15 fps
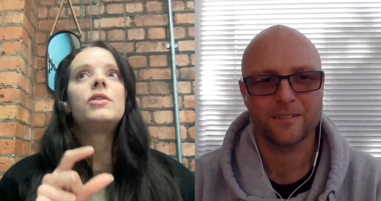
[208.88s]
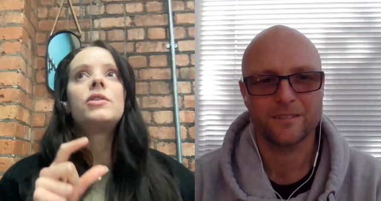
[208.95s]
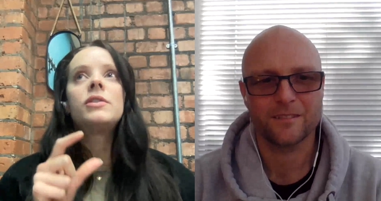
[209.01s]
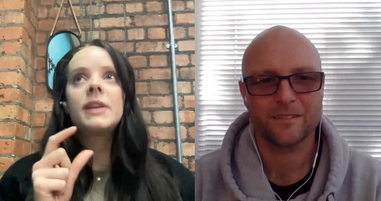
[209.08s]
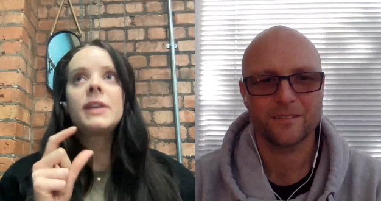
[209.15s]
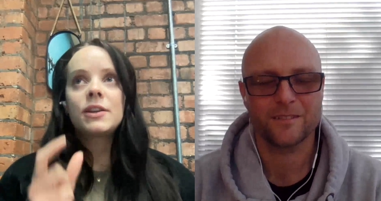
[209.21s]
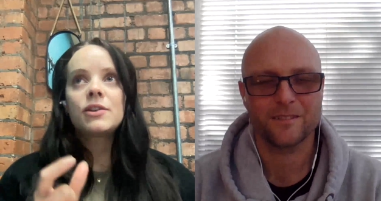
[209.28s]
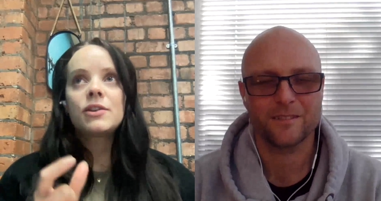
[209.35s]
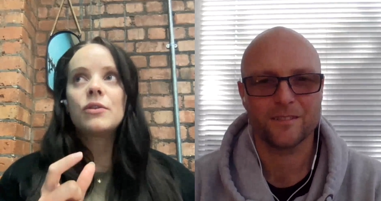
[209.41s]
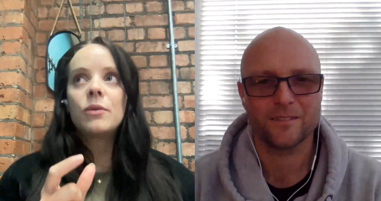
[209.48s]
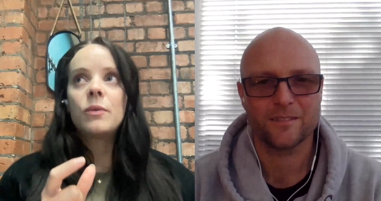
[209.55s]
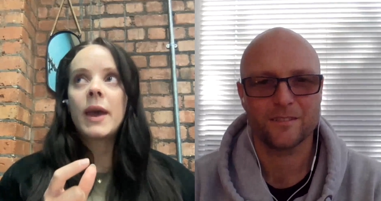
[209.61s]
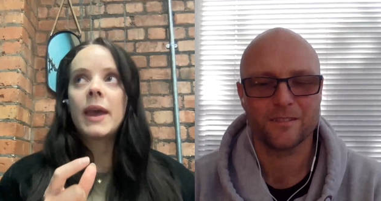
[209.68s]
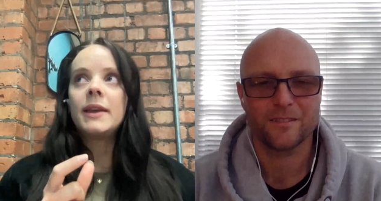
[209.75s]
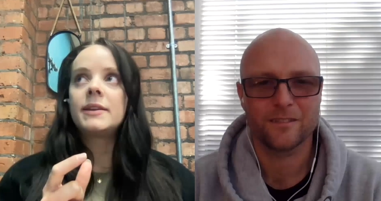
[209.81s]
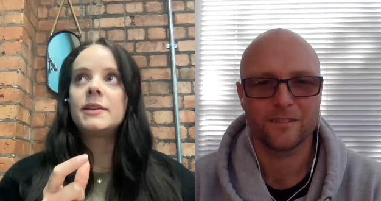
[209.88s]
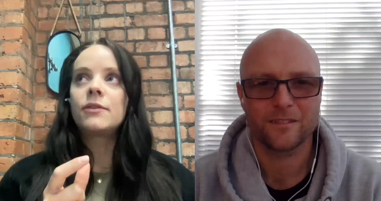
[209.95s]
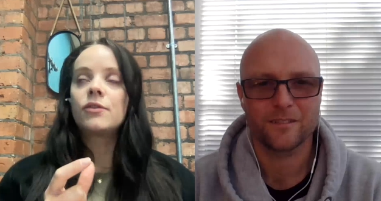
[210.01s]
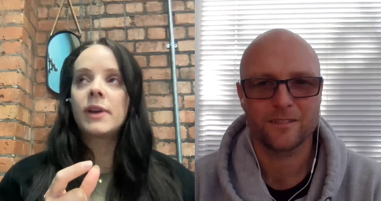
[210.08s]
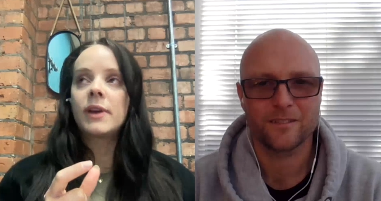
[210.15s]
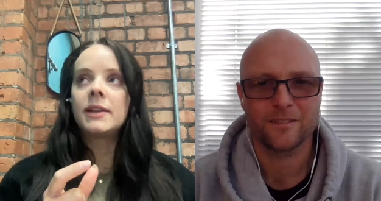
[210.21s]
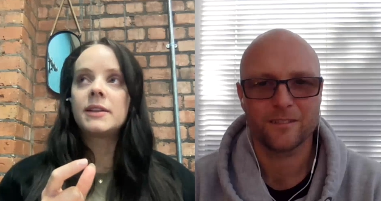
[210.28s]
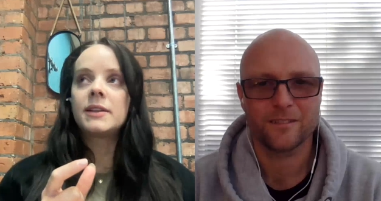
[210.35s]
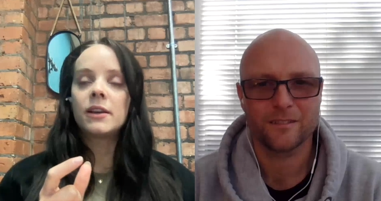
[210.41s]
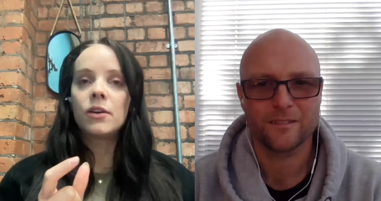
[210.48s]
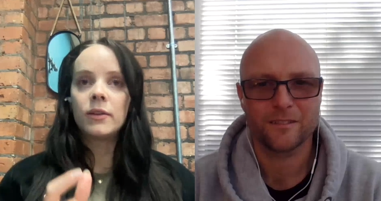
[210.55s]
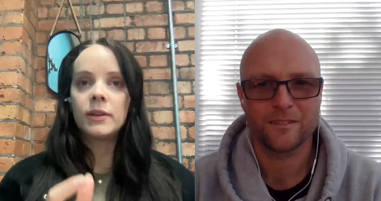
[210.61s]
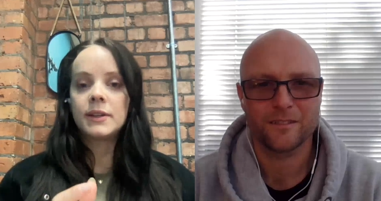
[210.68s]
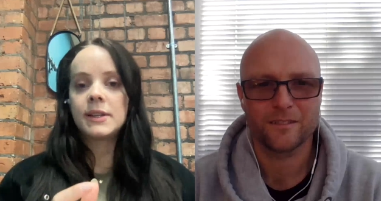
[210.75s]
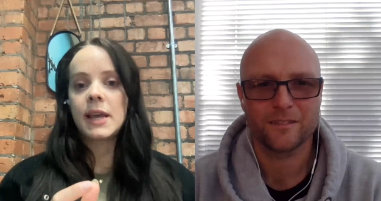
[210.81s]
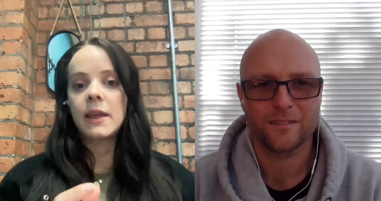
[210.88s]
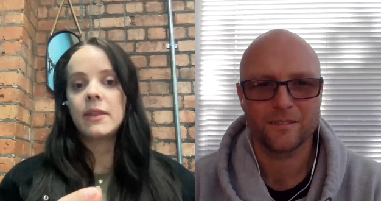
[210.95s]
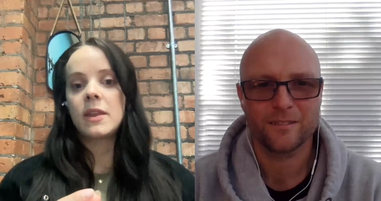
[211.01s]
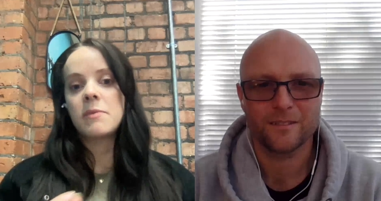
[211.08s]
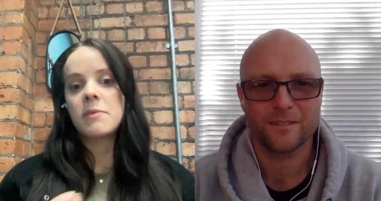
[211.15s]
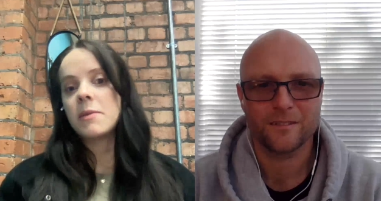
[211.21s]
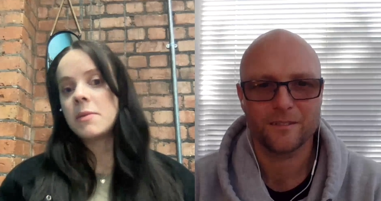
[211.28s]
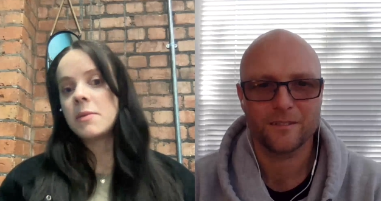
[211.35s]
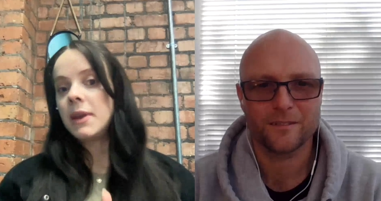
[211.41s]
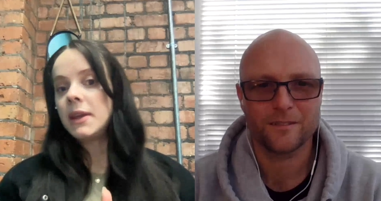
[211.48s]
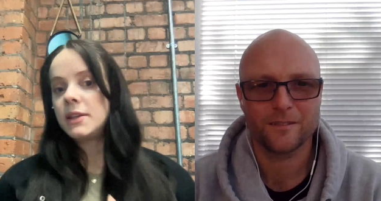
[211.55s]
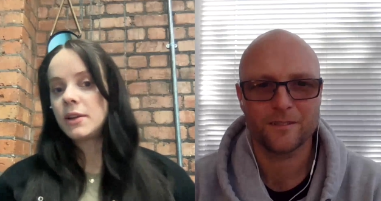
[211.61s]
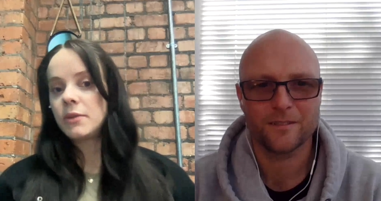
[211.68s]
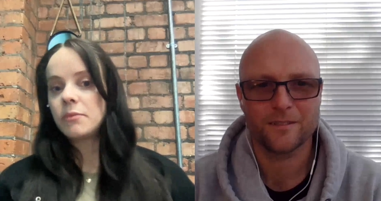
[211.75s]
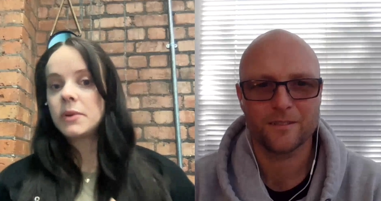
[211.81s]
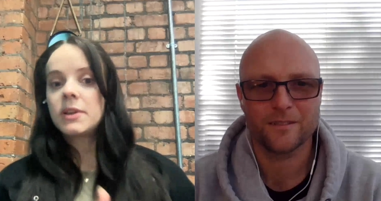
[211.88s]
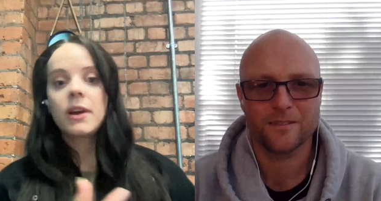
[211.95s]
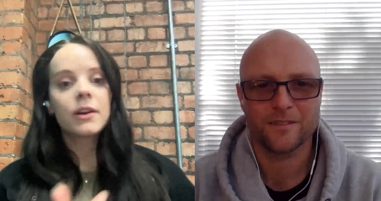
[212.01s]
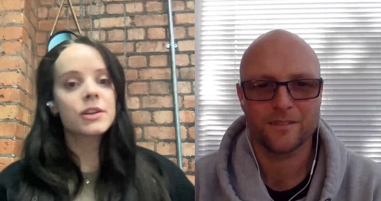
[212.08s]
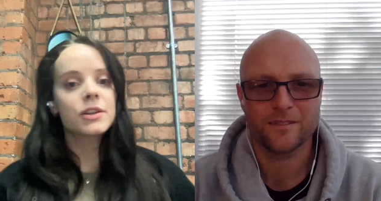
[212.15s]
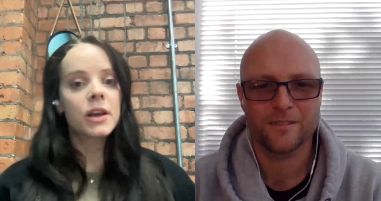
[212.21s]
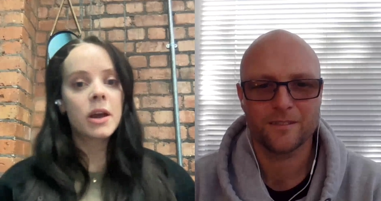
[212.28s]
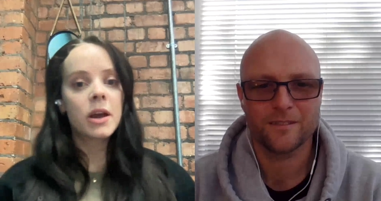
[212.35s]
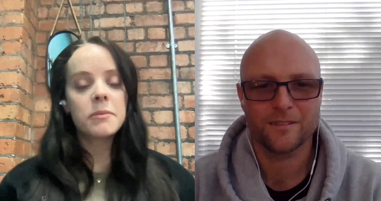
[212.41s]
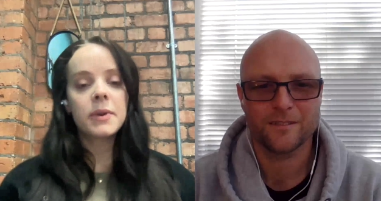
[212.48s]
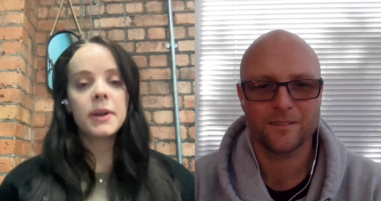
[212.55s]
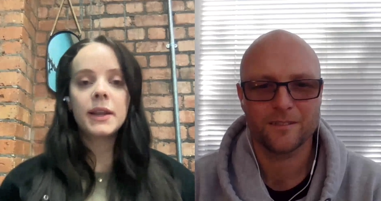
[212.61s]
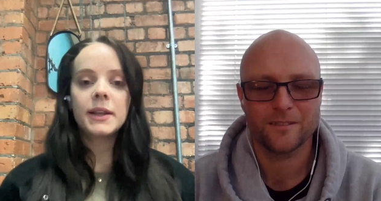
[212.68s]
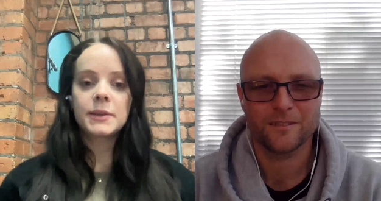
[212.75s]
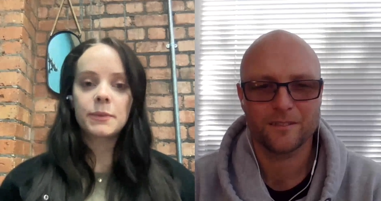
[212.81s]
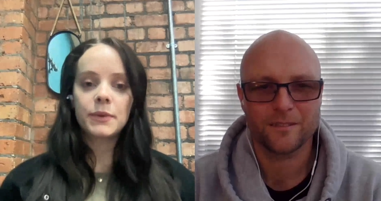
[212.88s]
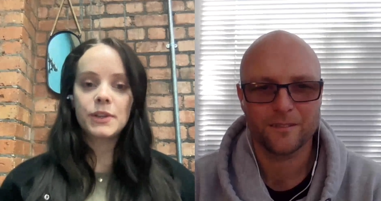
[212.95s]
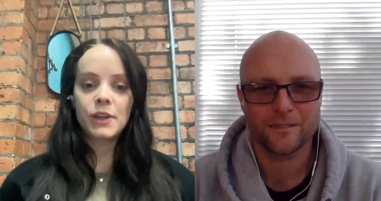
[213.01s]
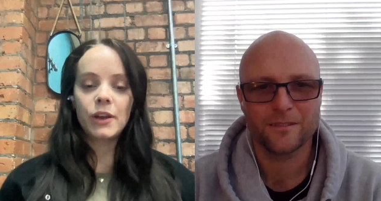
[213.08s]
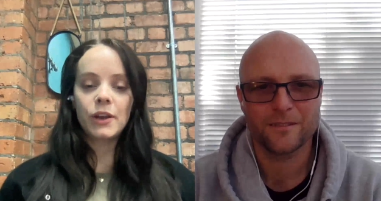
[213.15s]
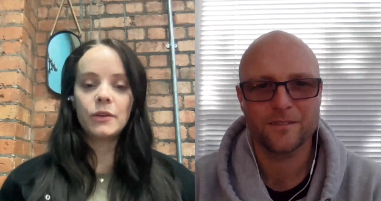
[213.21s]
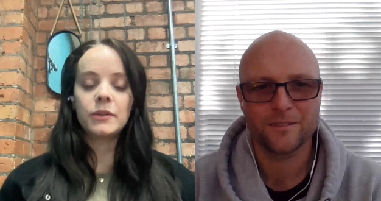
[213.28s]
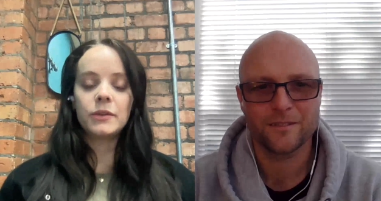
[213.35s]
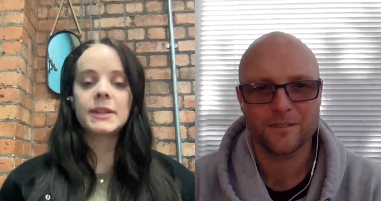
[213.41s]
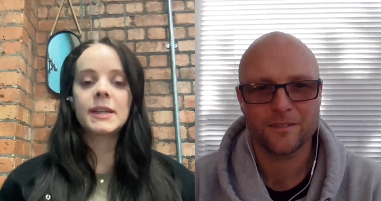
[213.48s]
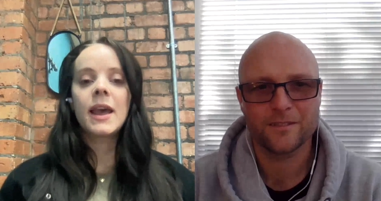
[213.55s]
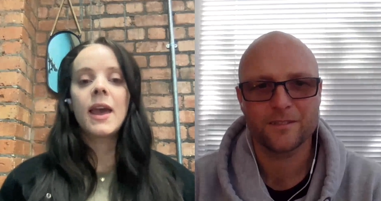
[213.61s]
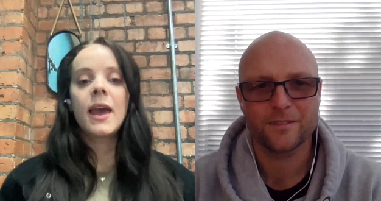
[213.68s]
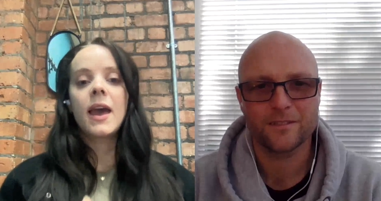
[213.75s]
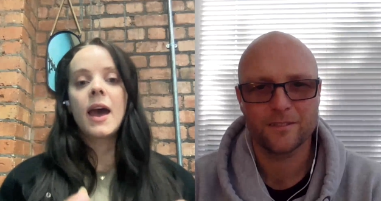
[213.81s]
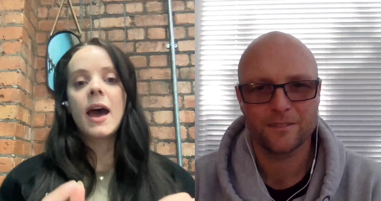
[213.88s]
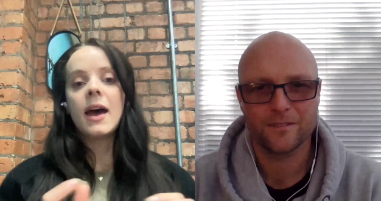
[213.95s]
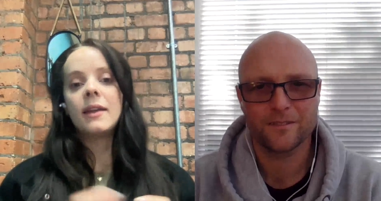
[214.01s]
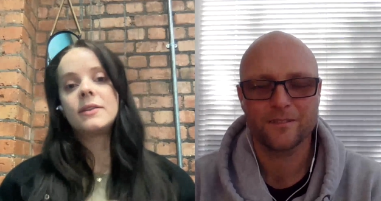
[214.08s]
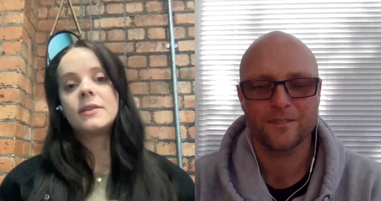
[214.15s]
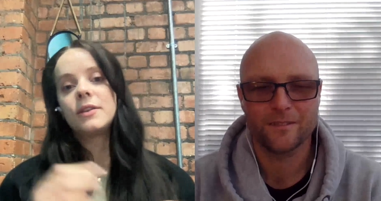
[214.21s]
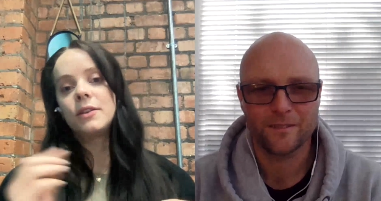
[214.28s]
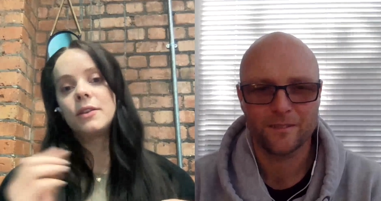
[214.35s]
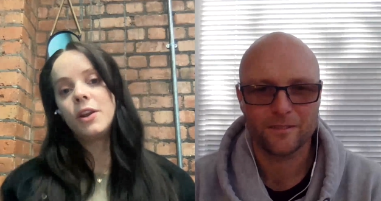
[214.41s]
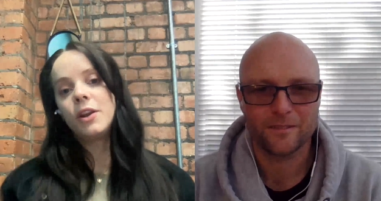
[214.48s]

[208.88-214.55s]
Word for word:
Speaker 1: traditional ways of creating content that maybe media and production companies would use, and